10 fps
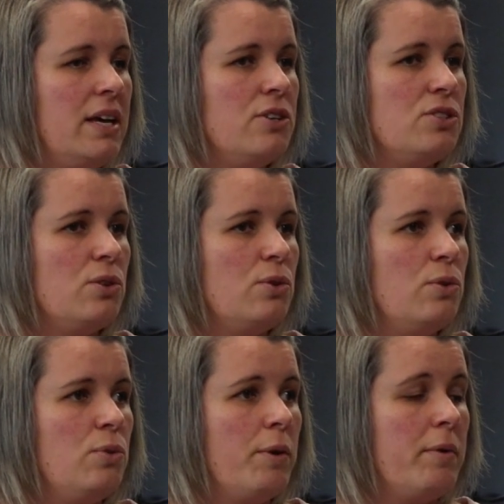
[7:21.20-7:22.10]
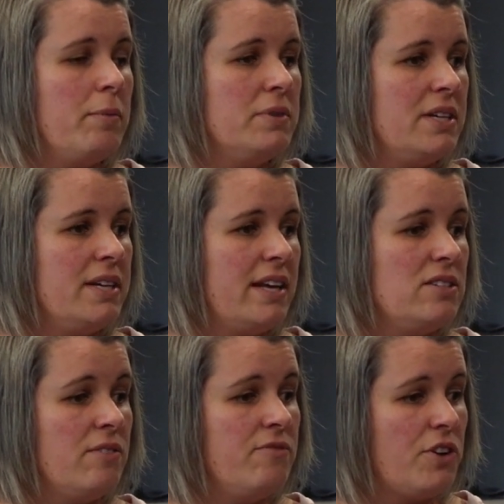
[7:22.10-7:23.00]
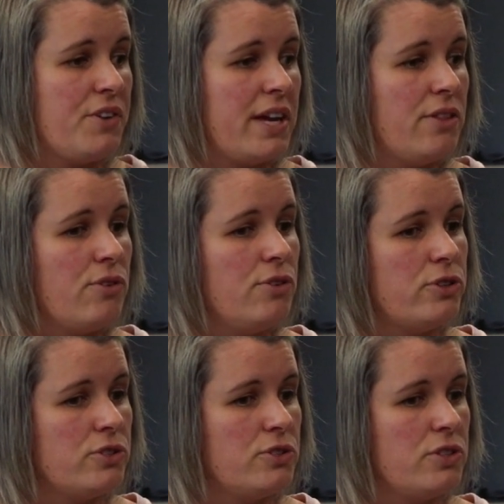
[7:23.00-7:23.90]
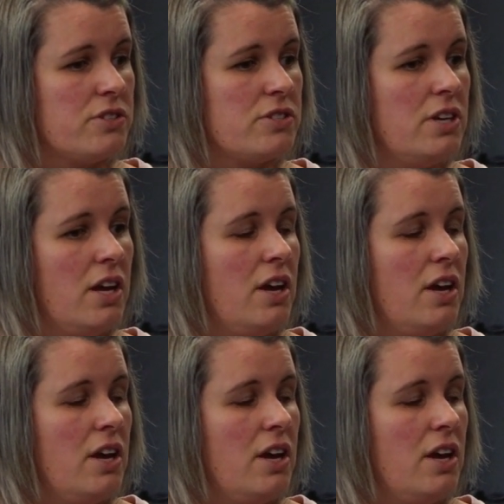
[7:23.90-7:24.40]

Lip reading: So we were able to get some funding through the Trussell Trust